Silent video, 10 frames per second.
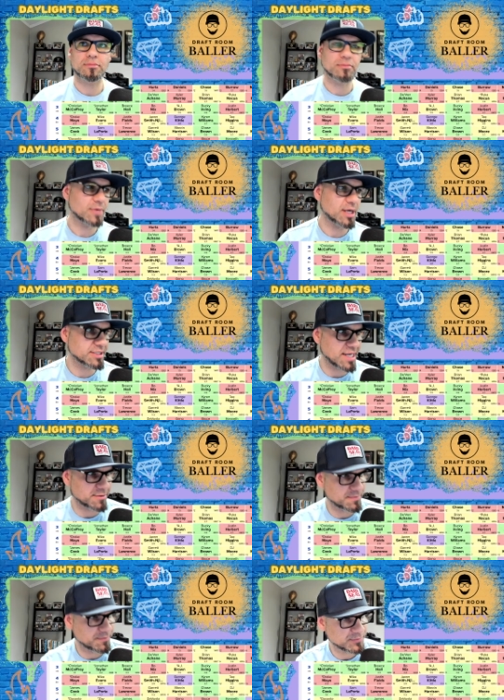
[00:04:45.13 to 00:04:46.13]
How's
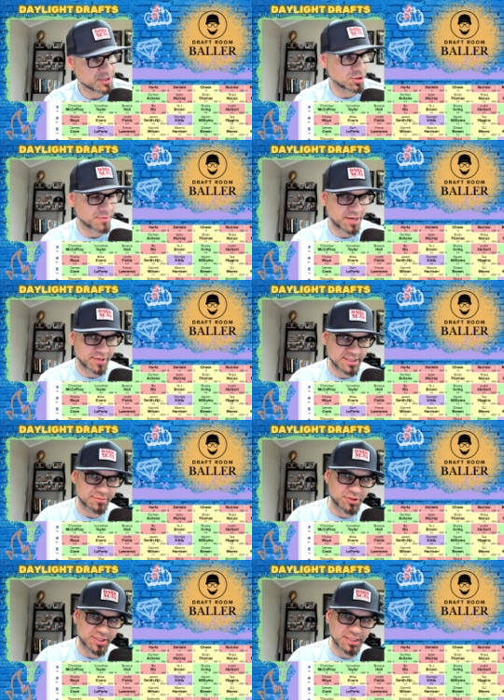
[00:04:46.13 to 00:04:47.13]
that? Snowman wants the
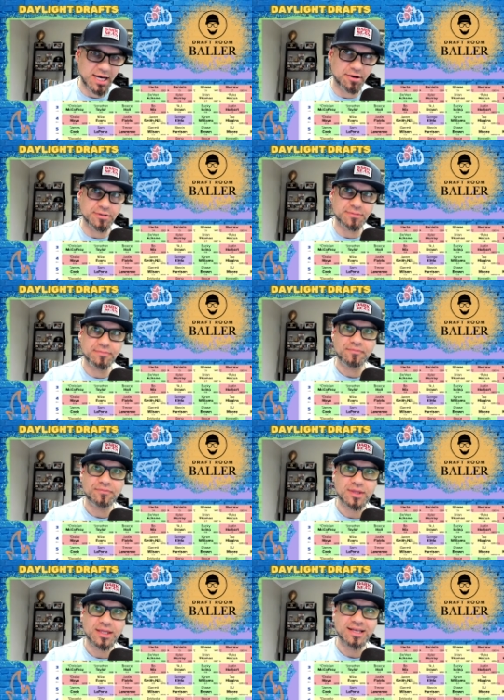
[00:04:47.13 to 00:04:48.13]
music louder.
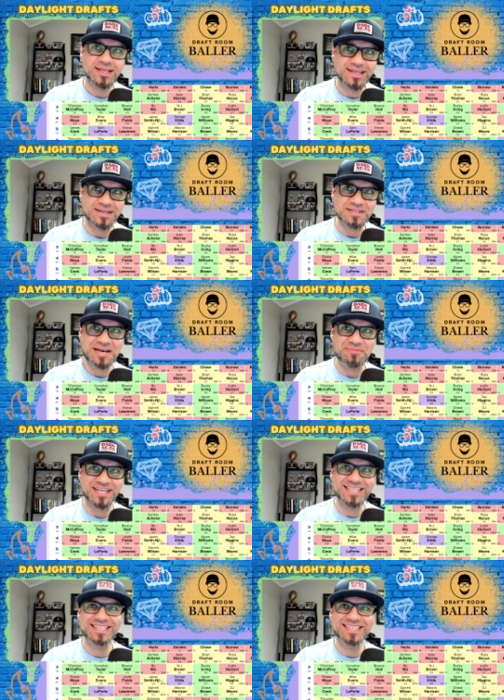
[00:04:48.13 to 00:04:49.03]
How's that, buddy?